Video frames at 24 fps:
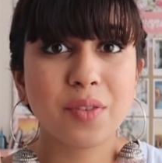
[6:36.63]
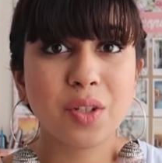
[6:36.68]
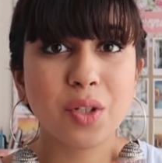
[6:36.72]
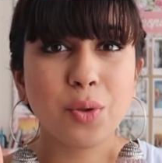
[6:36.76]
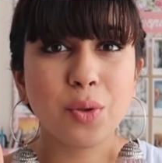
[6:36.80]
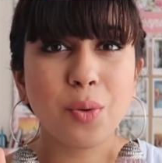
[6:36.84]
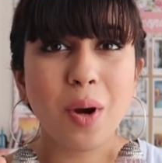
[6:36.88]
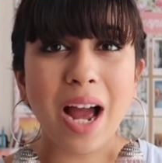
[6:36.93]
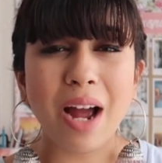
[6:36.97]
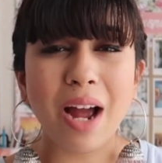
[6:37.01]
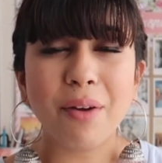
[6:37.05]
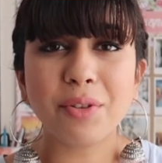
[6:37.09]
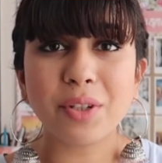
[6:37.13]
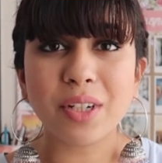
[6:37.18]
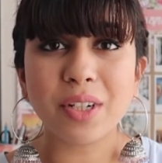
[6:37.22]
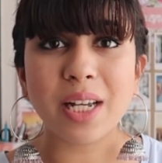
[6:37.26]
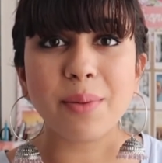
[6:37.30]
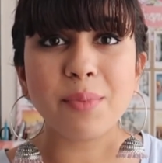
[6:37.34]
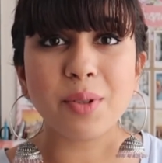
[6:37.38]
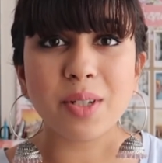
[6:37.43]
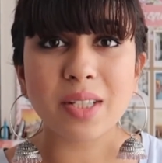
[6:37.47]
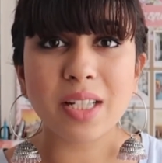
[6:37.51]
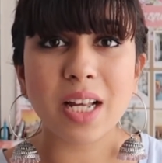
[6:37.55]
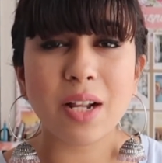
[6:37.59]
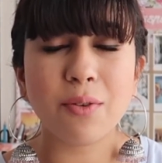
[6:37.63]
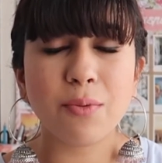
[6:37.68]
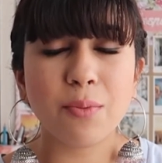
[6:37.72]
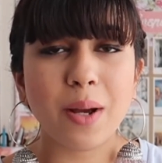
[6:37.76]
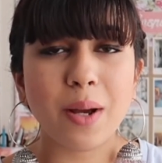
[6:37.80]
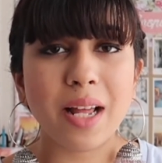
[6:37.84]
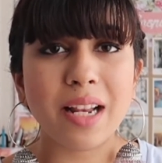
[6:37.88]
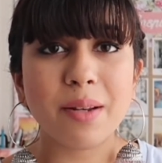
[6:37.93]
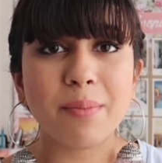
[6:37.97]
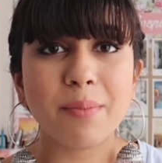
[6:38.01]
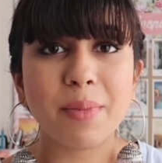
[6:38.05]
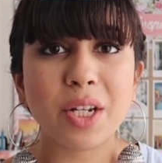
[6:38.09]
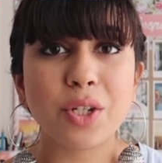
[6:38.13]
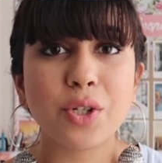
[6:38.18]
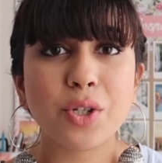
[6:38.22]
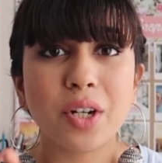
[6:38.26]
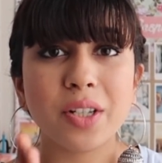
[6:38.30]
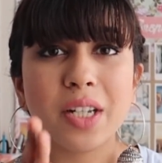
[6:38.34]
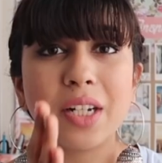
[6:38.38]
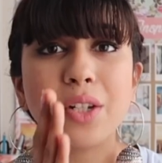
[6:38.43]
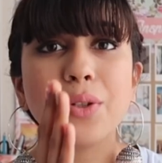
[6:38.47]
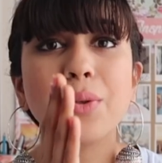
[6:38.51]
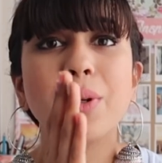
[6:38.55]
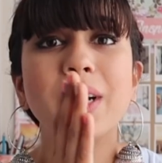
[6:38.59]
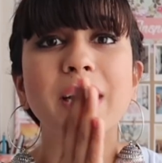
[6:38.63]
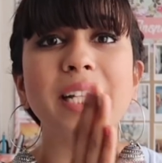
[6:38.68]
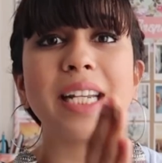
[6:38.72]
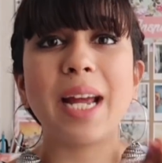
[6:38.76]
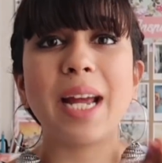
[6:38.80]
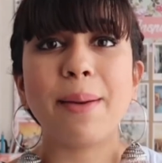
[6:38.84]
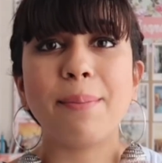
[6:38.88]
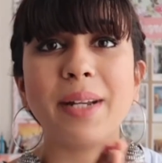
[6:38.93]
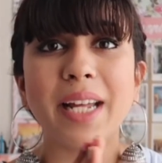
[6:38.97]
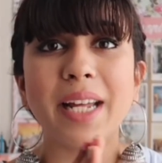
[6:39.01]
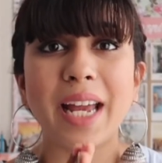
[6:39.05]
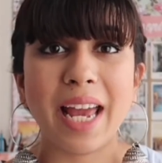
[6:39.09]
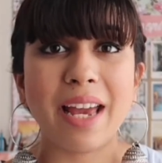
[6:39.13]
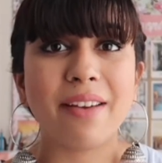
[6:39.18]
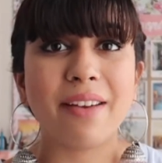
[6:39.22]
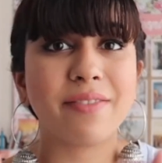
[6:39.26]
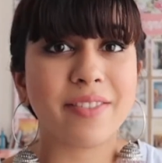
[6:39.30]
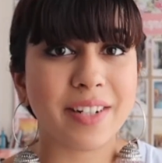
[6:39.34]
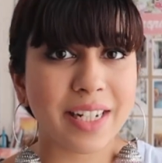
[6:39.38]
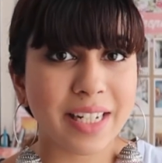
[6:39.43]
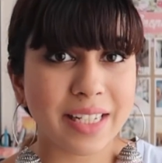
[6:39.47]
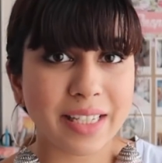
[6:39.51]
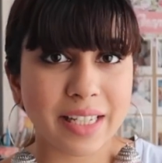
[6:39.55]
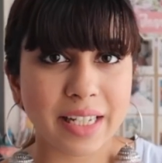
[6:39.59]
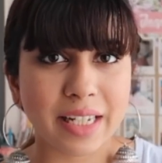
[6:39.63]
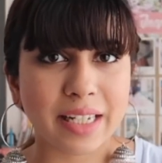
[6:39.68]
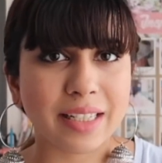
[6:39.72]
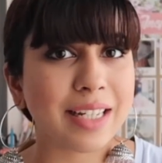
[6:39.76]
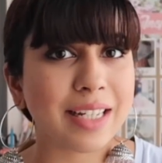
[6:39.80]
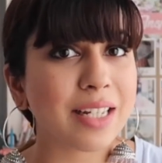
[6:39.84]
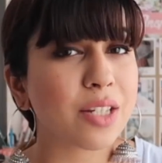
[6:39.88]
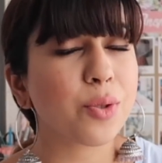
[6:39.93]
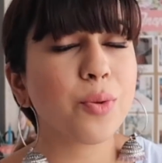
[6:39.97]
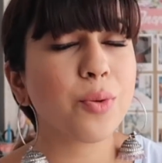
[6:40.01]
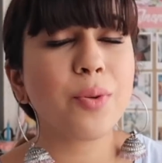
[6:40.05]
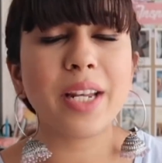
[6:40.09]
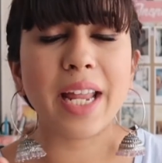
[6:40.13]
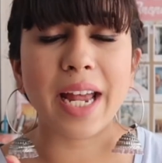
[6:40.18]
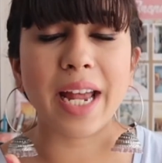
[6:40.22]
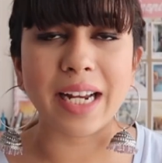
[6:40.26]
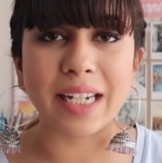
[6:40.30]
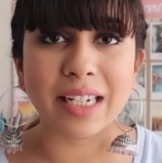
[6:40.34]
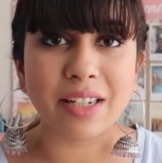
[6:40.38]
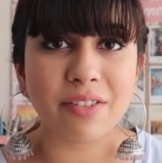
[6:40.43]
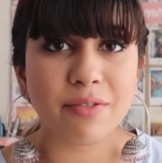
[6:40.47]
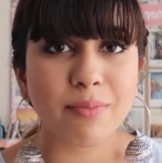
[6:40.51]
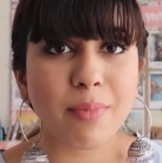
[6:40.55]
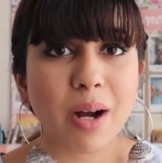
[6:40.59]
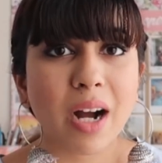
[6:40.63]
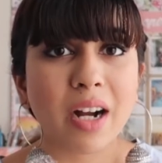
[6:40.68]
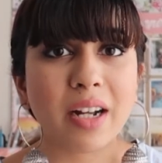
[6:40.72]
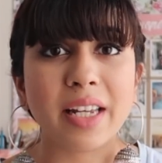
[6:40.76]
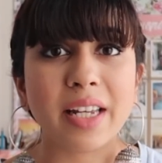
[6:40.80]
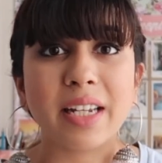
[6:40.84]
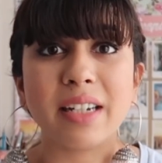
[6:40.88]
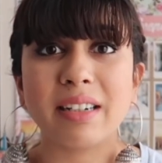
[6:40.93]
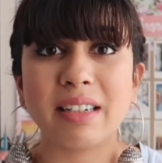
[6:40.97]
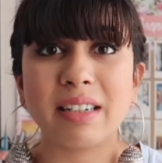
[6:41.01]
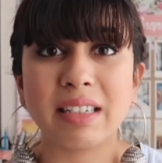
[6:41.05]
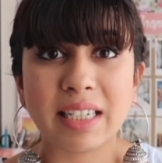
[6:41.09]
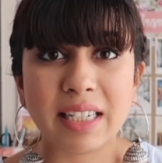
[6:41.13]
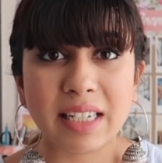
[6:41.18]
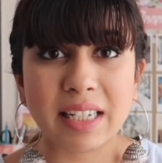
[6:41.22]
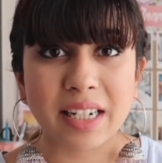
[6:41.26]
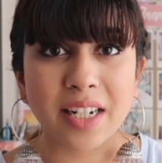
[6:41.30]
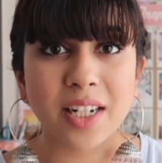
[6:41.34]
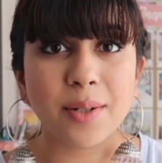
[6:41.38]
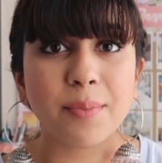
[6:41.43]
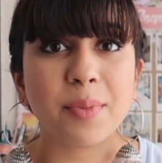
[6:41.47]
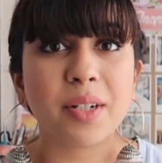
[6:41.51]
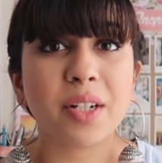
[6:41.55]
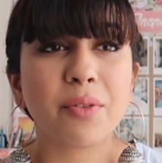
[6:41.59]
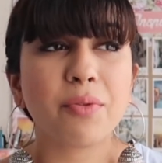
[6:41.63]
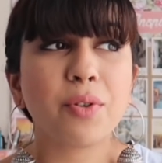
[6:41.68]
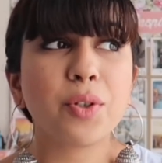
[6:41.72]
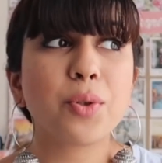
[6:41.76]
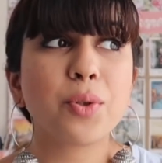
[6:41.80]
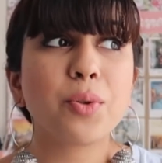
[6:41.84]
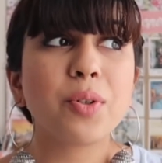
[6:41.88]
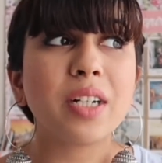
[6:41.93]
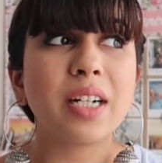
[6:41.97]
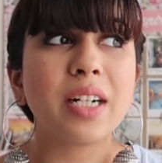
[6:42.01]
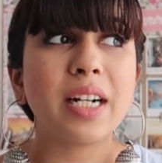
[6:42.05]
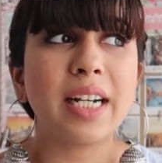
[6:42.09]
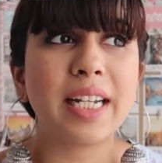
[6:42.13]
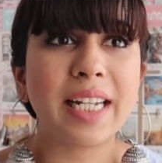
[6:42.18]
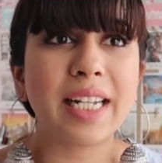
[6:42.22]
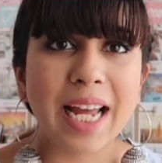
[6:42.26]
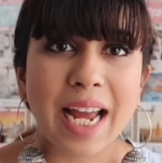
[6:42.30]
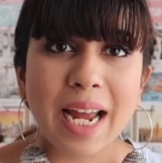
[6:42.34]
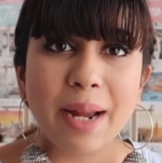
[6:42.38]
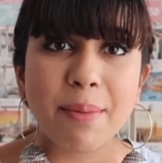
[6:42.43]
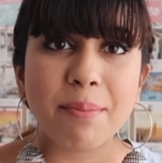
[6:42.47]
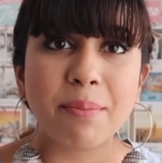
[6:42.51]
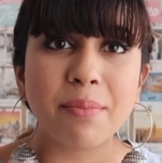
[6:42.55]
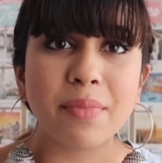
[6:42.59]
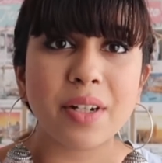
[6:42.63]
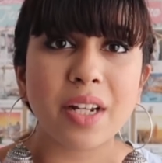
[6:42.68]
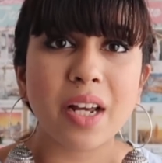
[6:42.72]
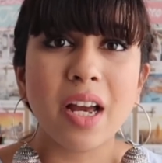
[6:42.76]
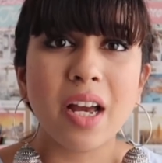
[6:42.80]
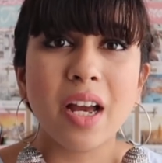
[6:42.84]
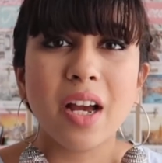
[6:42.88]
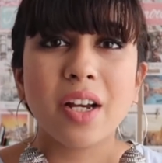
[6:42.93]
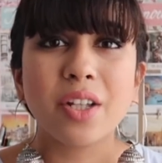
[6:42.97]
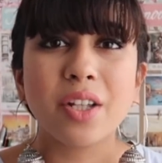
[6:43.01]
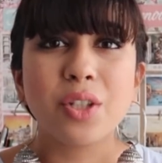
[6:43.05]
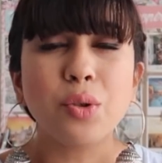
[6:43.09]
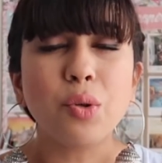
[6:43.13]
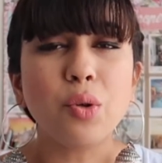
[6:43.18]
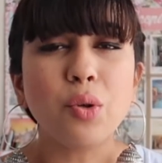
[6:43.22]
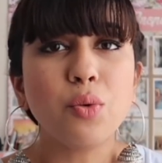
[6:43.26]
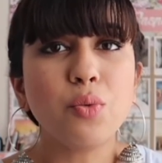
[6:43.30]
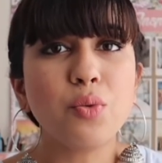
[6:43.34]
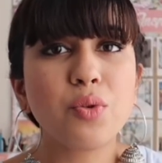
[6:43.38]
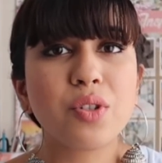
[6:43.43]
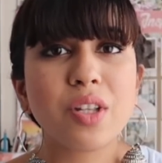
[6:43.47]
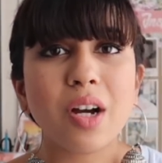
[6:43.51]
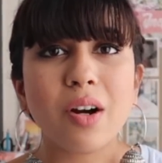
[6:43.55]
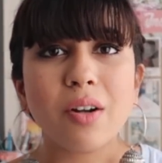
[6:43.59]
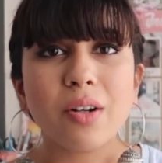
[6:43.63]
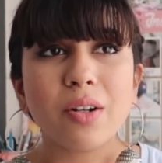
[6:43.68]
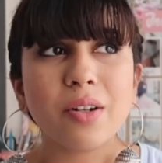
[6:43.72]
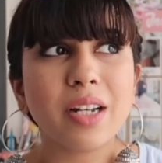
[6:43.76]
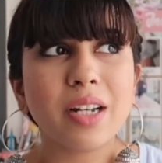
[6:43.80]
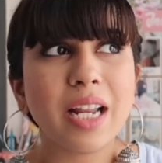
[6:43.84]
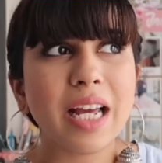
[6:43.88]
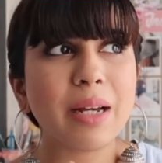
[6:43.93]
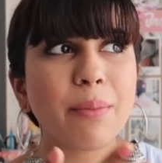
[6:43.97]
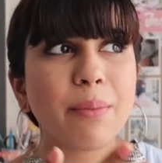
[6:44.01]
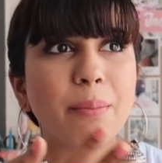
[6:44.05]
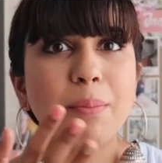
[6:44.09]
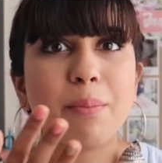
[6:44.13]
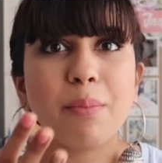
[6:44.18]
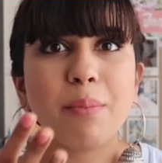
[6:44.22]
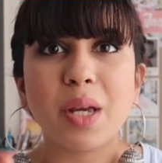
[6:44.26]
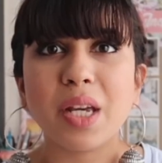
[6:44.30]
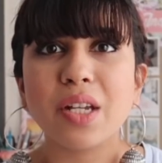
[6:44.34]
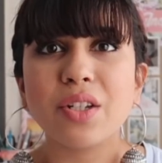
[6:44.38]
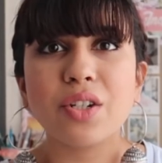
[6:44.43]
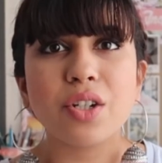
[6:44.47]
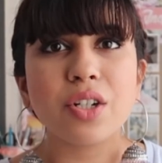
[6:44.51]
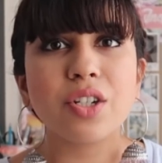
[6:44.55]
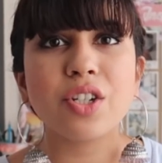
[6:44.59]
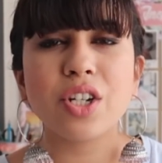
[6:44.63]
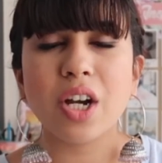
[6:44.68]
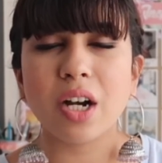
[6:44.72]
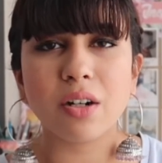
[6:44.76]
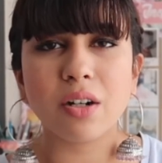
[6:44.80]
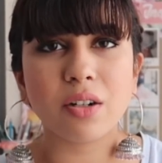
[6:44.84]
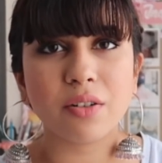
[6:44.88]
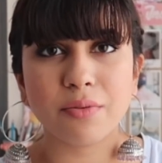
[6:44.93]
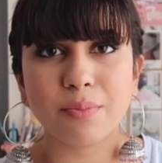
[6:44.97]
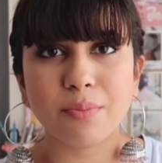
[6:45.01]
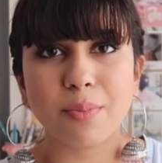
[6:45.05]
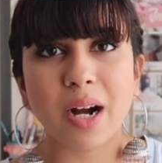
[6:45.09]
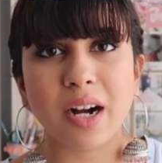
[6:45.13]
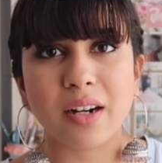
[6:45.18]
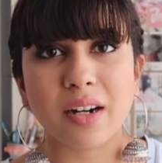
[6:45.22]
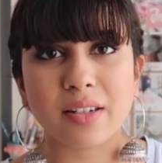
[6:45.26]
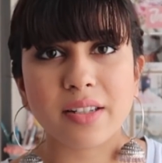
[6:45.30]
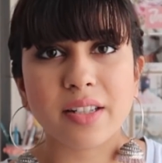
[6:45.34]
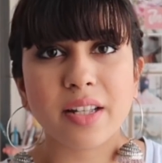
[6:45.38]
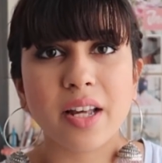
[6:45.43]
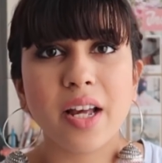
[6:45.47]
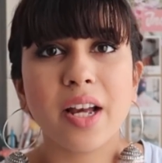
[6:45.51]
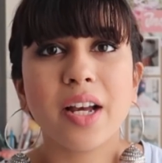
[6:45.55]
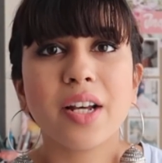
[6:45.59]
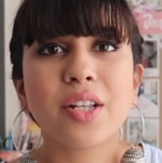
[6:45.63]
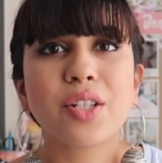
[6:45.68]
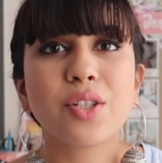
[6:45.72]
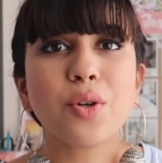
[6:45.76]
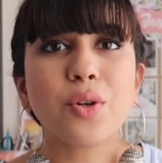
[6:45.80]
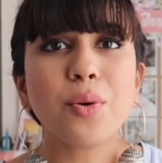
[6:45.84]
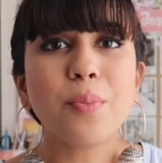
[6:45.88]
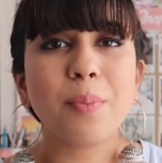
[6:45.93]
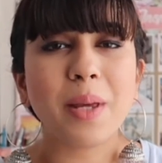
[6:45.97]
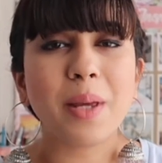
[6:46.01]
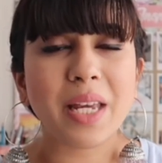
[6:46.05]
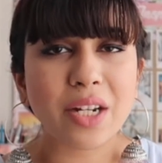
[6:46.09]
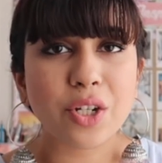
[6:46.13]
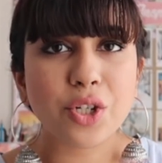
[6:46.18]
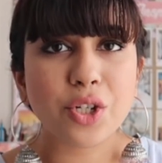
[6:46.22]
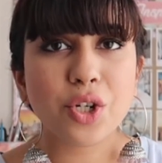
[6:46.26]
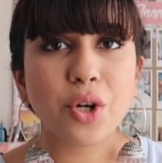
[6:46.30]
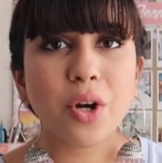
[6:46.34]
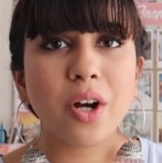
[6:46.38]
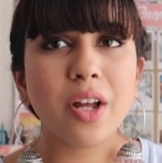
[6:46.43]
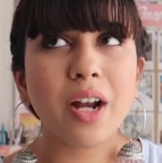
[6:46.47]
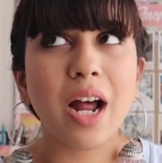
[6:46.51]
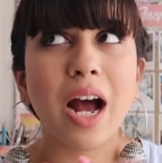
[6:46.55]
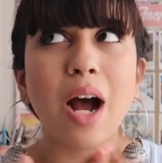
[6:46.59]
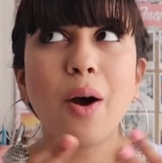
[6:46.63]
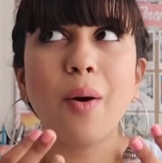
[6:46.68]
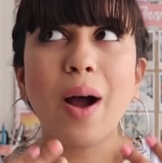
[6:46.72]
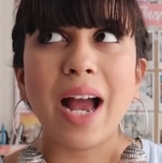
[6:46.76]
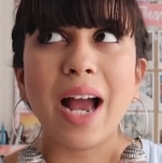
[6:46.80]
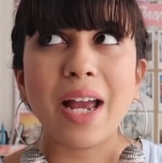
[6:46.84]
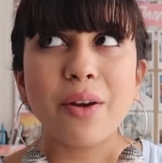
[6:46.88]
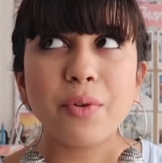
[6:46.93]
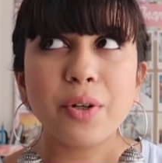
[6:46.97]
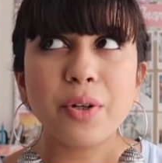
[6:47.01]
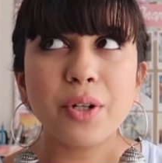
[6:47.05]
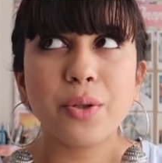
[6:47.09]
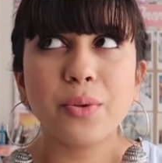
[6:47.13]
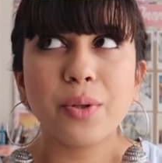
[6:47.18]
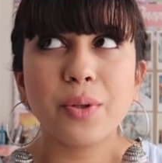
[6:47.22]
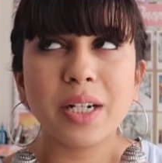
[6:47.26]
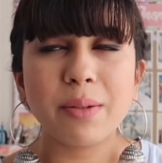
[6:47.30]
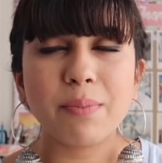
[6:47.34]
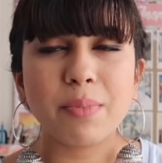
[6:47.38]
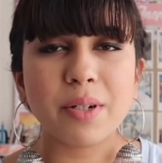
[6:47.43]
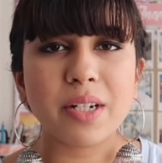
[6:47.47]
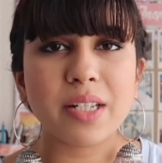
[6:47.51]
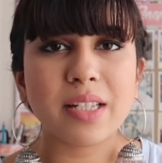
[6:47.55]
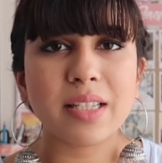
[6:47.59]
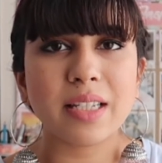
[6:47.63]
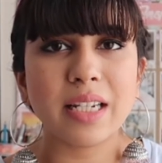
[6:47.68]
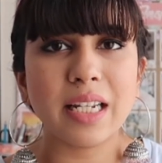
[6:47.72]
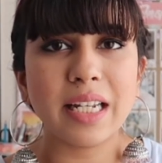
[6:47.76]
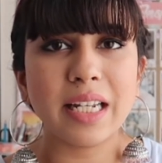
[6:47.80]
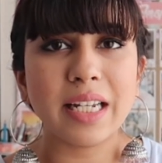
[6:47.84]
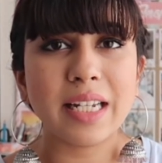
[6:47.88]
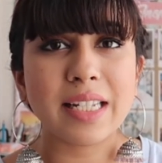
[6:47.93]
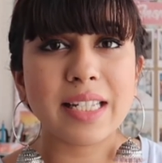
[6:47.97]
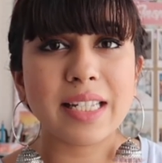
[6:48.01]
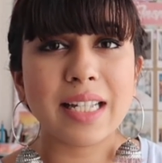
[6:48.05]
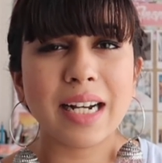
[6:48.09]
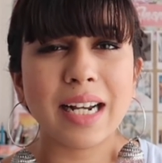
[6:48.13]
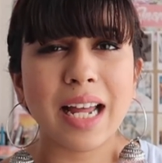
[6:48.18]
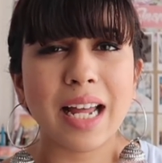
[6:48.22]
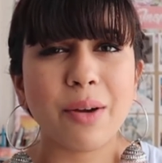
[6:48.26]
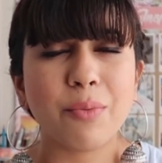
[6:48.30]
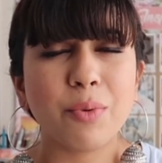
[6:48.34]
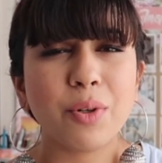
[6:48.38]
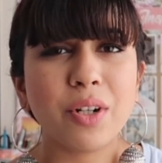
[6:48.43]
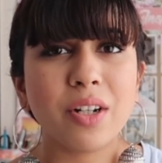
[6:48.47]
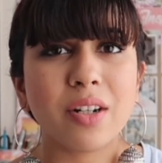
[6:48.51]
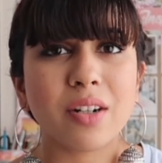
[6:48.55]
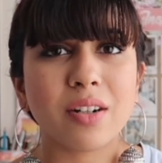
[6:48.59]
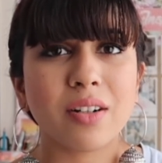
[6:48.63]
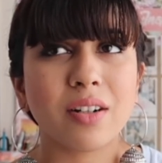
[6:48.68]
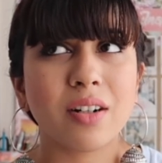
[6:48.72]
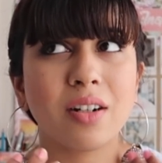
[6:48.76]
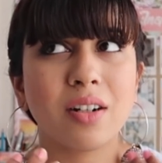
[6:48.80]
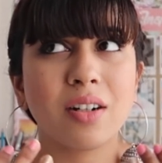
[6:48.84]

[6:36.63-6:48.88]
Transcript: you have to time yourself well and make sure that you attempt everything. There's no negative marking, agreed, but if you don't attempt, you lose out on like major chunk of marks. So make sure, how I would do it personally is that I would